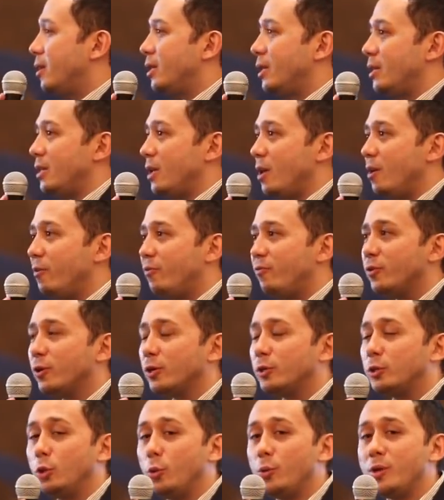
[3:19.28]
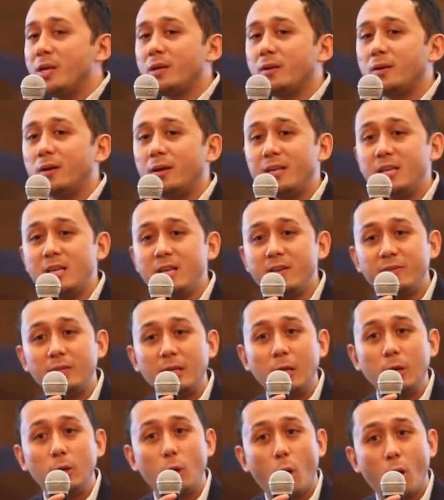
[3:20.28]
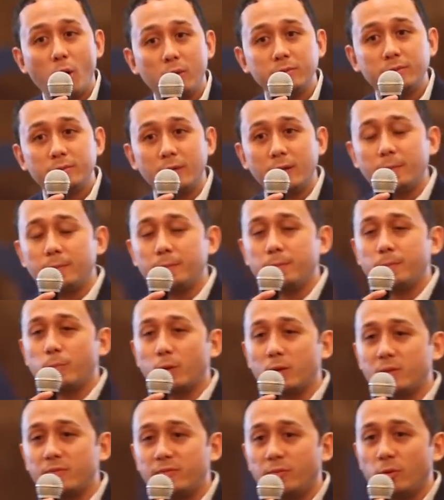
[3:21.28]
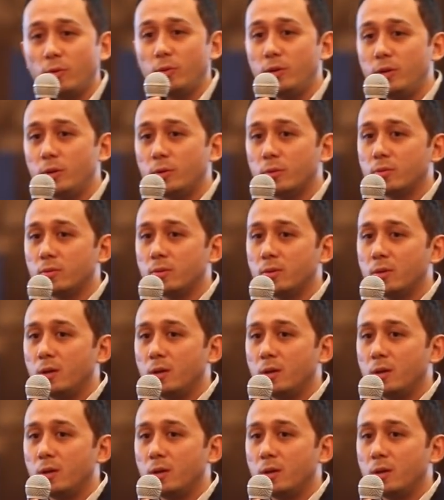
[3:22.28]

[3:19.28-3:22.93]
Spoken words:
that if you're doing even a long-term portfolio,